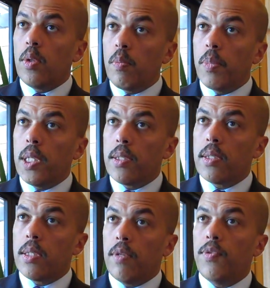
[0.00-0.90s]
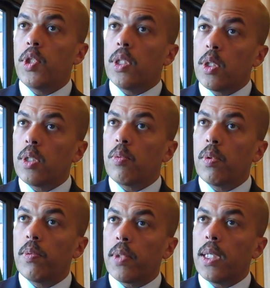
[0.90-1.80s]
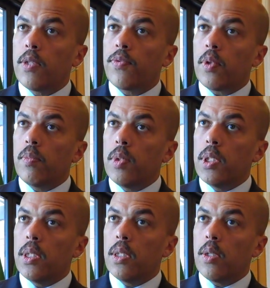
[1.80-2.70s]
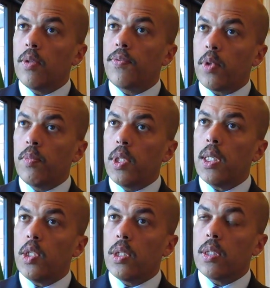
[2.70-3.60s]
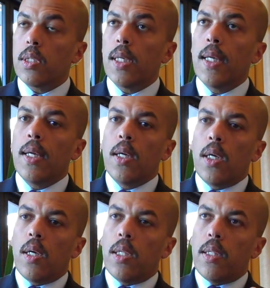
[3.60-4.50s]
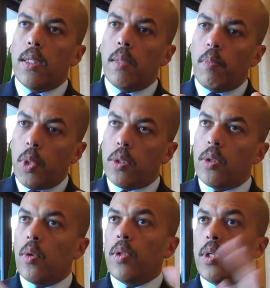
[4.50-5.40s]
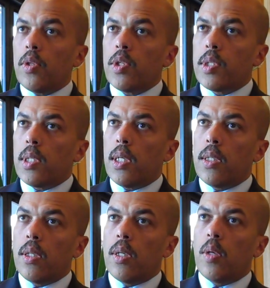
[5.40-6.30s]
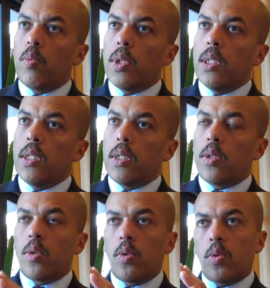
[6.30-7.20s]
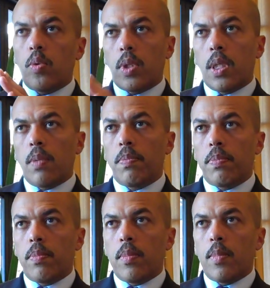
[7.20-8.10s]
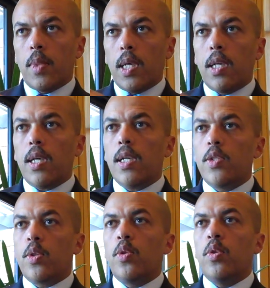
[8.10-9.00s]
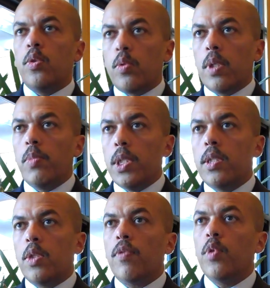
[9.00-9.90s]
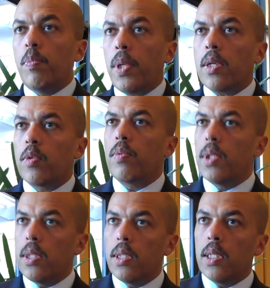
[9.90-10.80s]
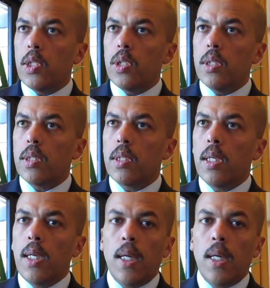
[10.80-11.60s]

the best efficiency we will get from the engines. But on the other side, we need to keep an eye on the durability of the part within the engines.